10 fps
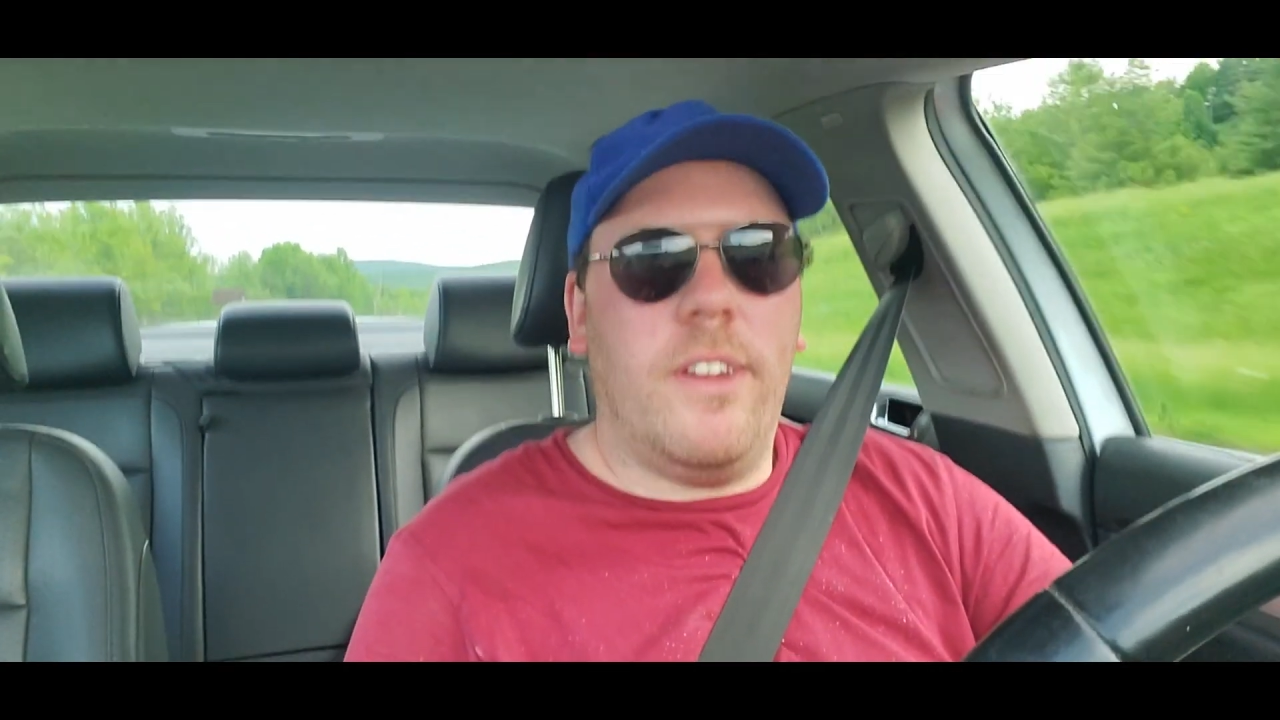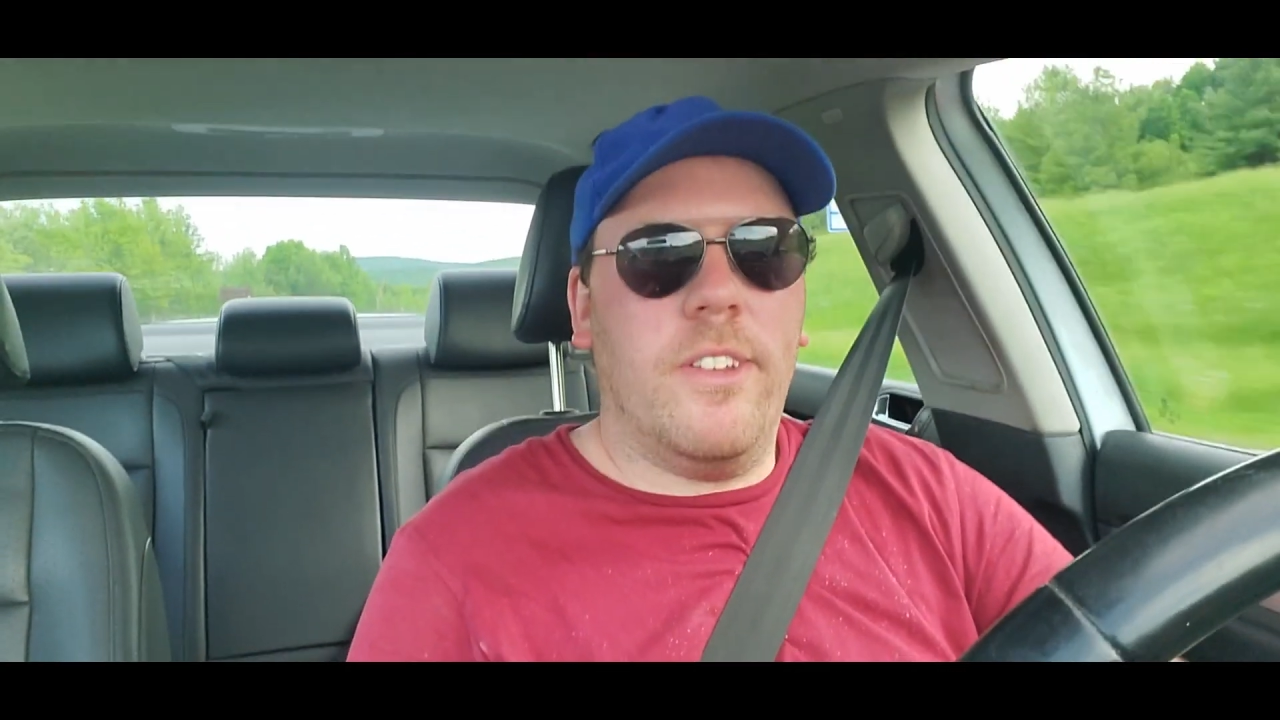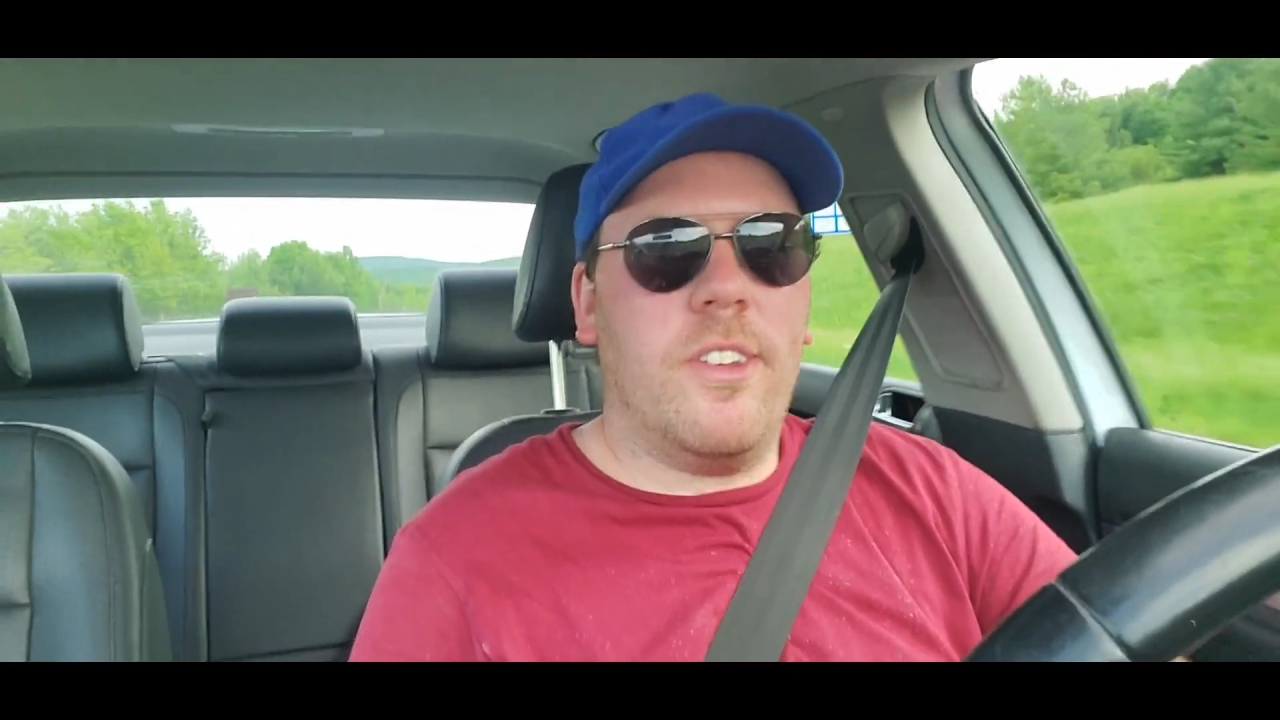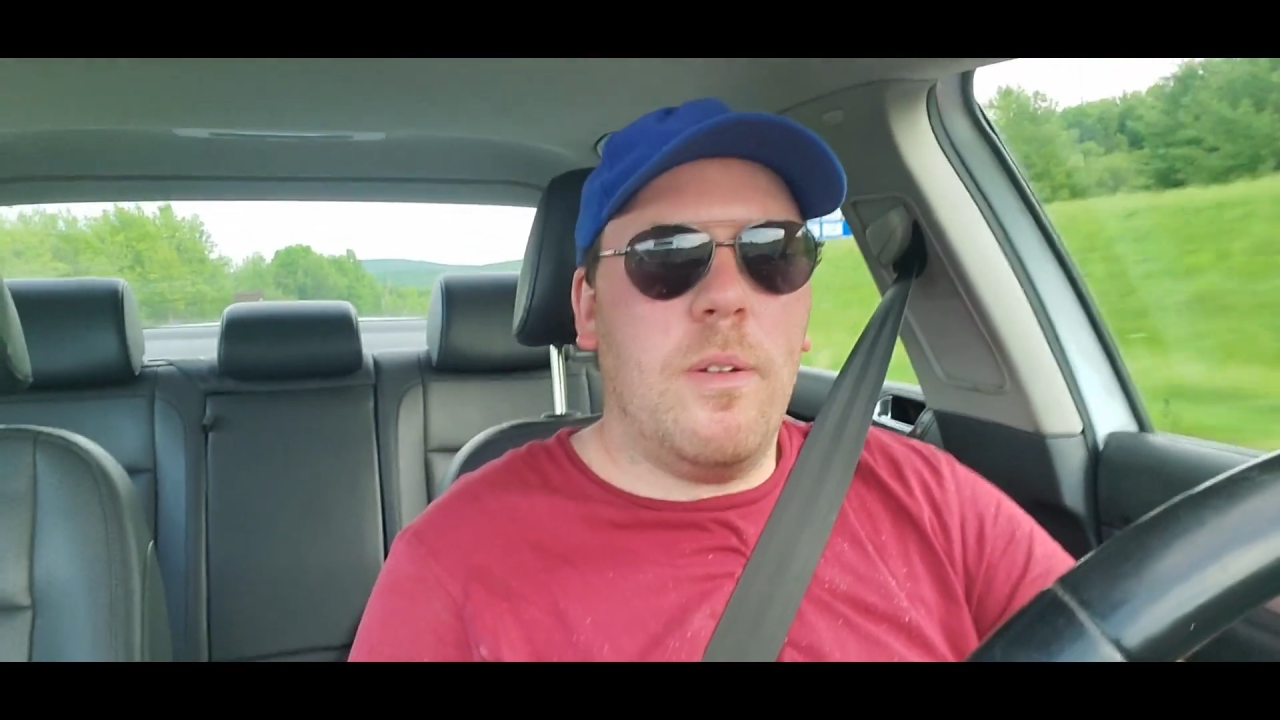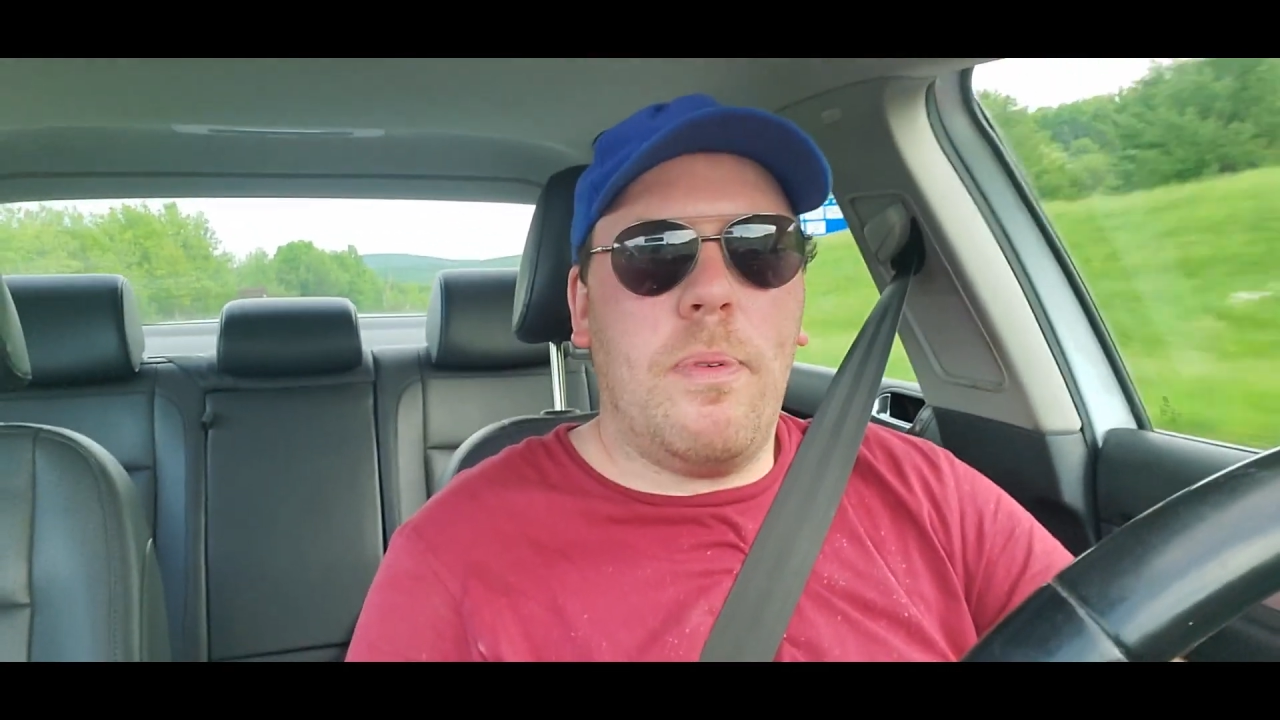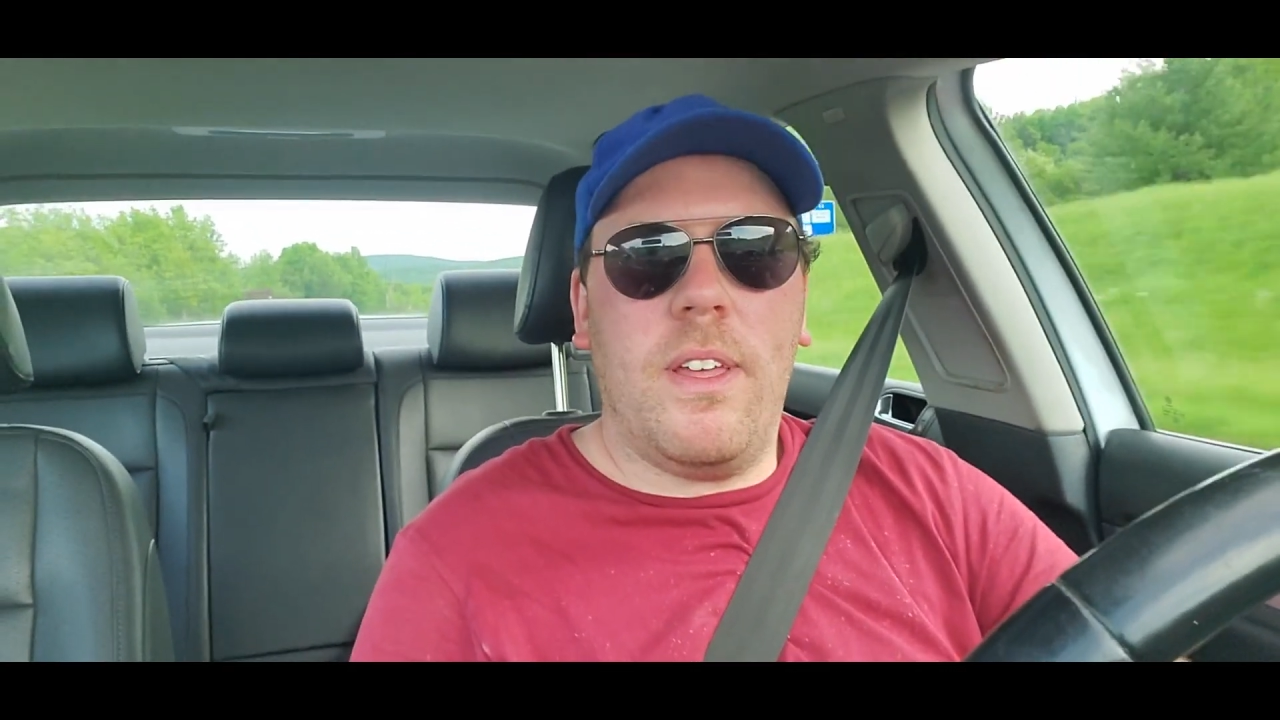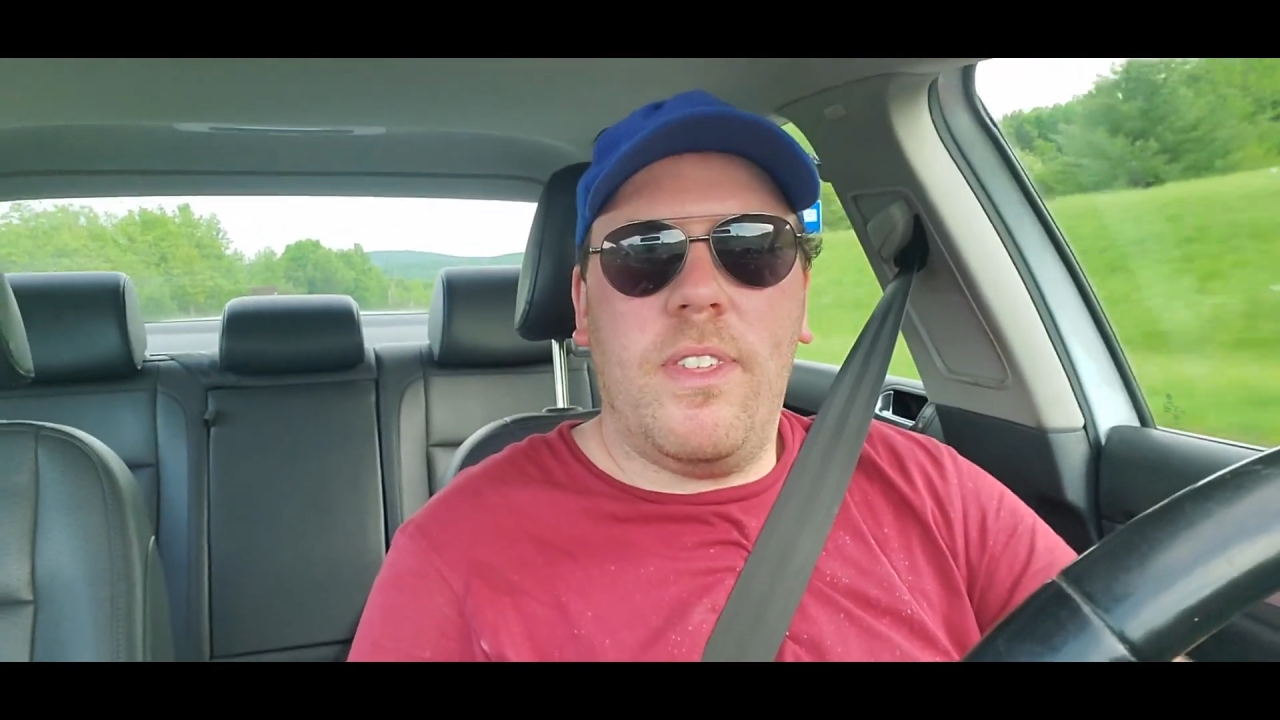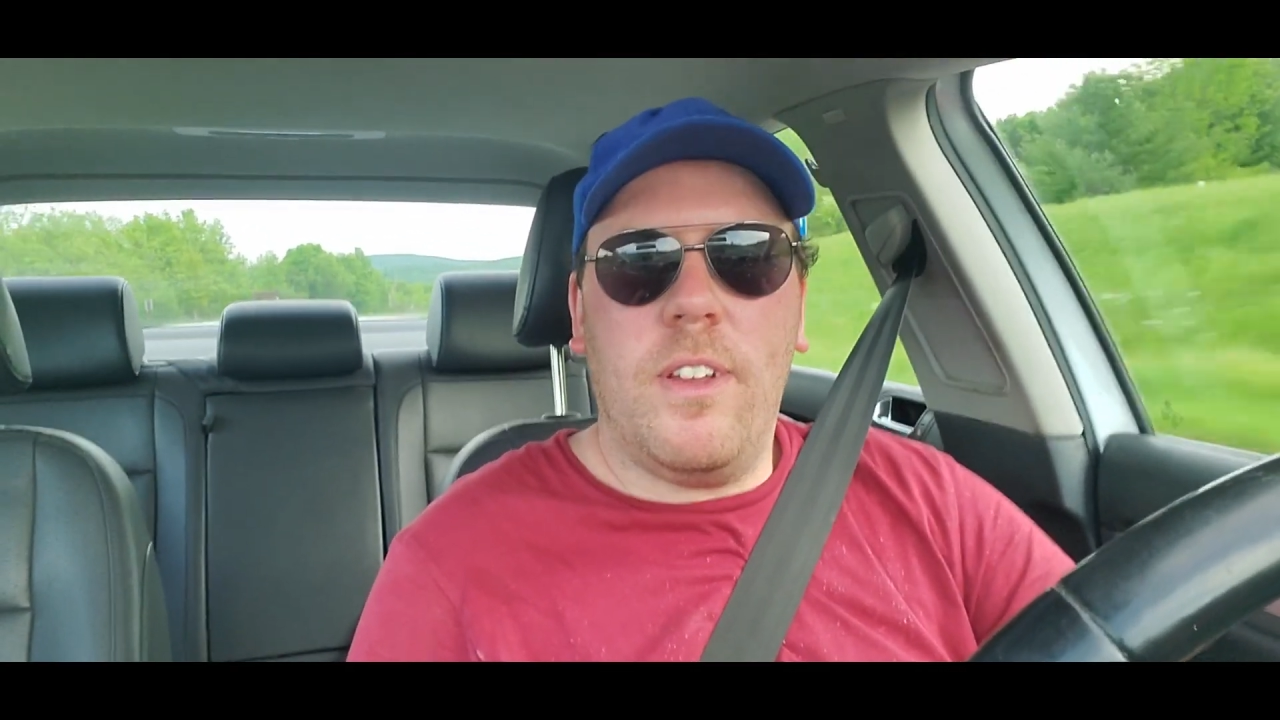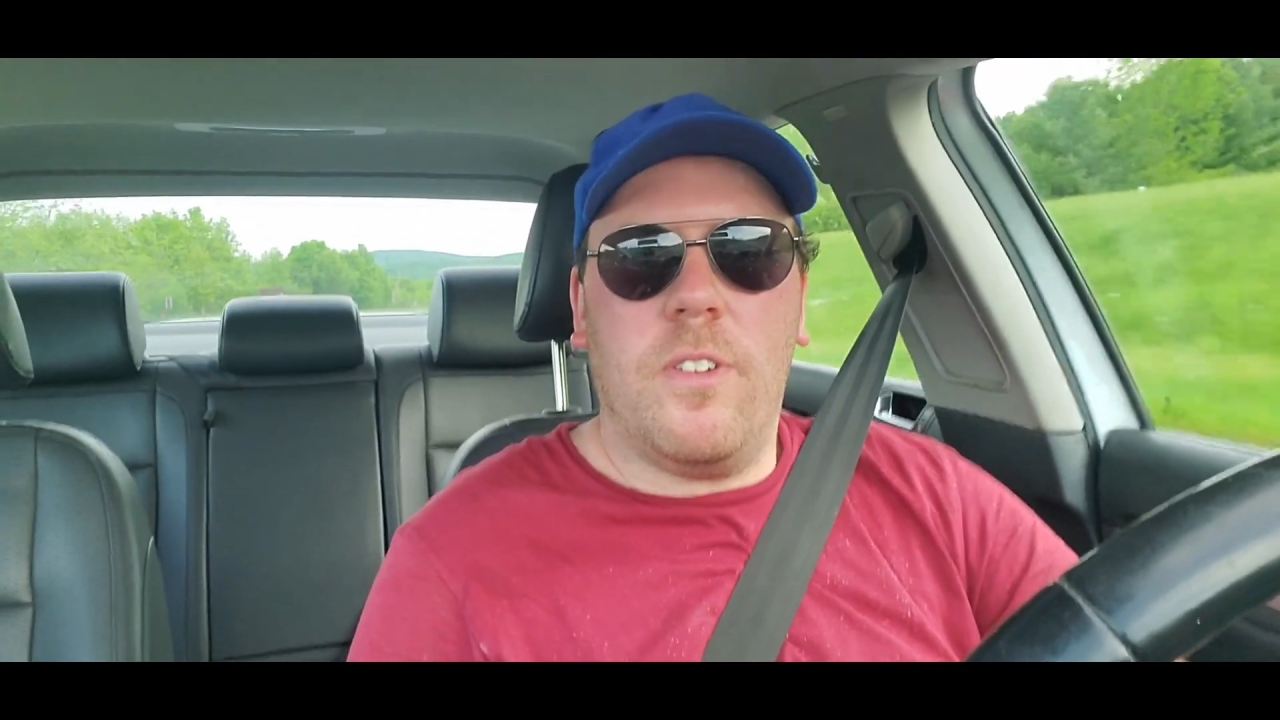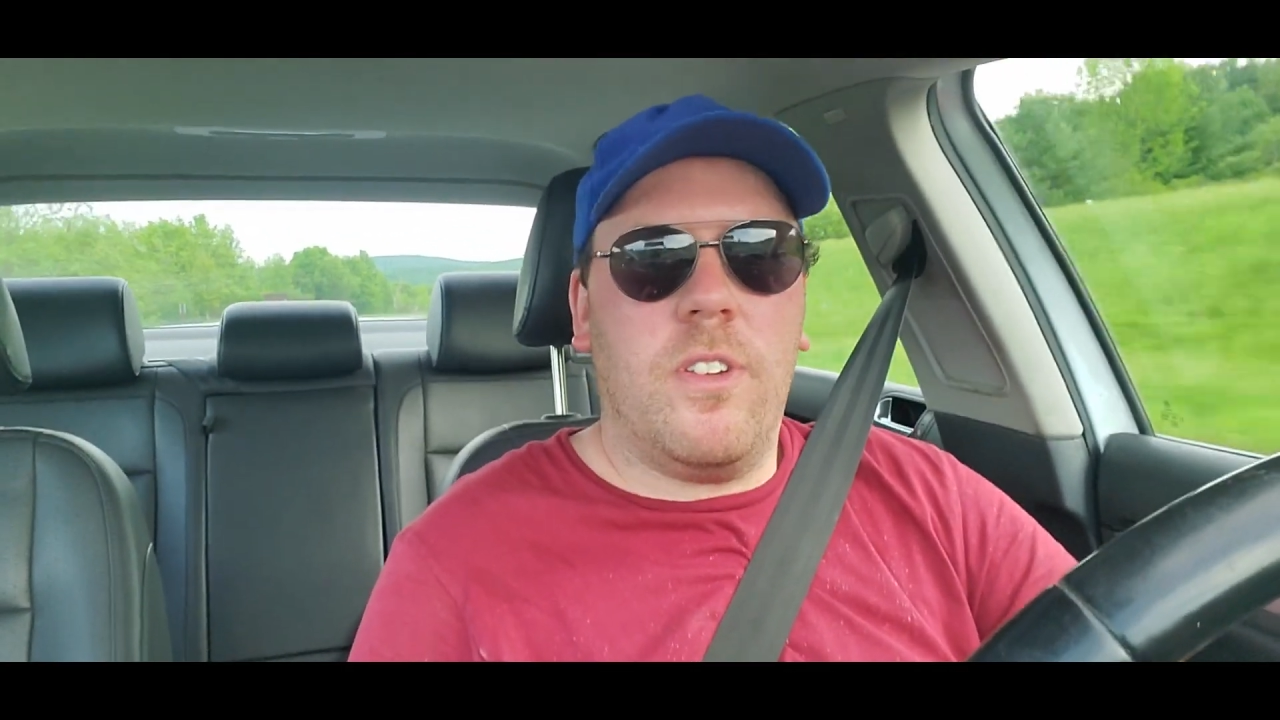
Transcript: little skip, I think,